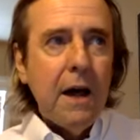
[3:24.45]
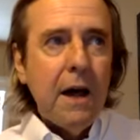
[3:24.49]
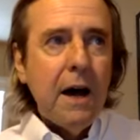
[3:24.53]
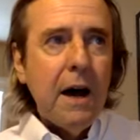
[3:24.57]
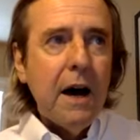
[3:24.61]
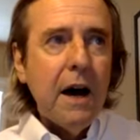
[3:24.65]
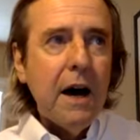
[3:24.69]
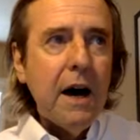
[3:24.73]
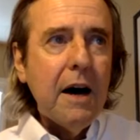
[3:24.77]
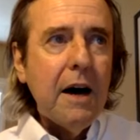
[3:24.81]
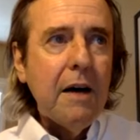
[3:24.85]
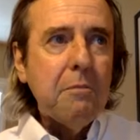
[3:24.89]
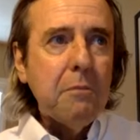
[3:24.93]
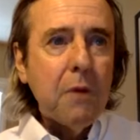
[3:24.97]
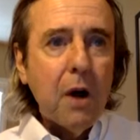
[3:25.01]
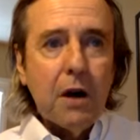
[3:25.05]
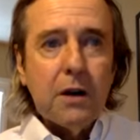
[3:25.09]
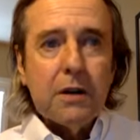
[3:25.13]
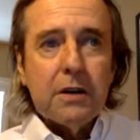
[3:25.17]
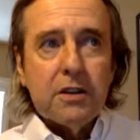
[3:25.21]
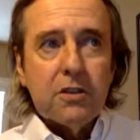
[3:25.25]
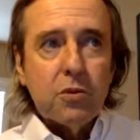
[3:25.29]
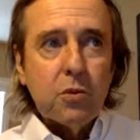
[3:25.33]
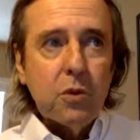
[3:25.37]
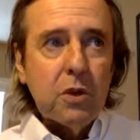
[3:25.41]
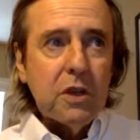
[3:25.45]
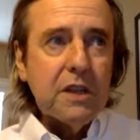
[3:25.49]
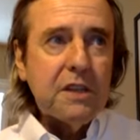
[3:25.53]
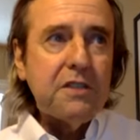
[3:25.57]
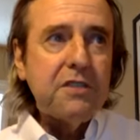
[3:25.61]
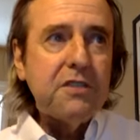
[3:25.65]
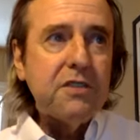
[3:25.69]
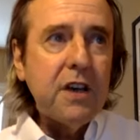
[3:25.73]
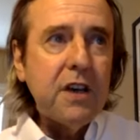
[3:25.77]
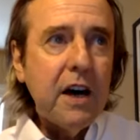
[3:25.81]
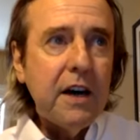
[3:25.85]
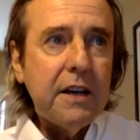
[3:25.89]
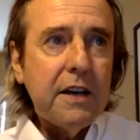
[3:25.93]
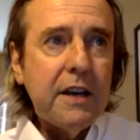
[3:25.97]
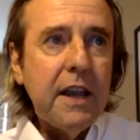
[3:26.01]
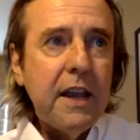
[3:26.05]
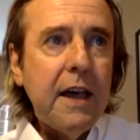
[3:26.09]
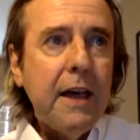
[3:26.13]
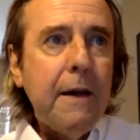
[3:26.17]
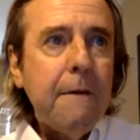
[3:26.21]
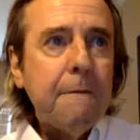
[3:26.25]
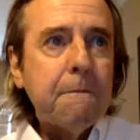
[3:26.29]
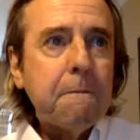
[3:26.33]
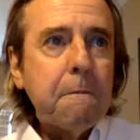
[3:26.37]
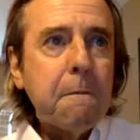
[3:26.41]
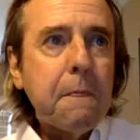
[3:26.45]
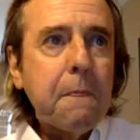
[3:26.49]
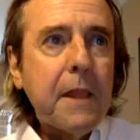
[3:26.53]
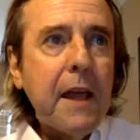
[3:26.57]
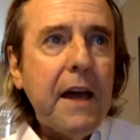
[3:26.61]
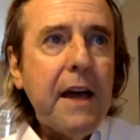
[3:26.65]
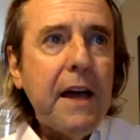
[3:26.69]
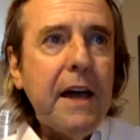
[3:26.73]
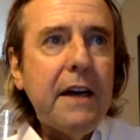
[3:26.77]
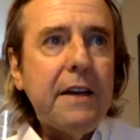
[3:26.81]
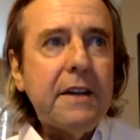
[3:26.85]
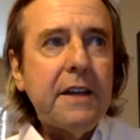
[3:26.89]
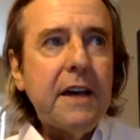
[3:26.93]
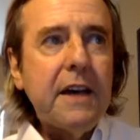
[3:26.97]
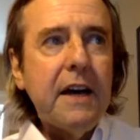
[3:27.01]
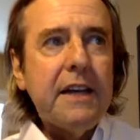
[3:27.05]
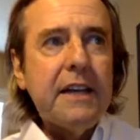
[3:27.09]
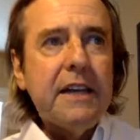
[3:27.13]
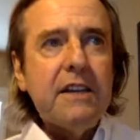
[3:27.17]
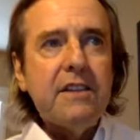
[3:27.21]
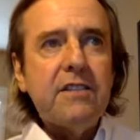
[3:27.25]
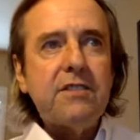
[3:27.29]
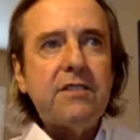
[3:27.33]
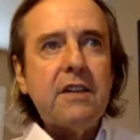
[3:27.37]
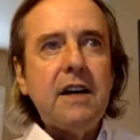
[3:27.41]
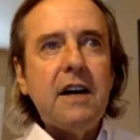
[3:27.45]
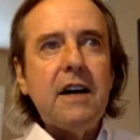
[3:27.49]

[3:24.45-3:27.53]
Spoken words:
Martin is Willy's son, and he's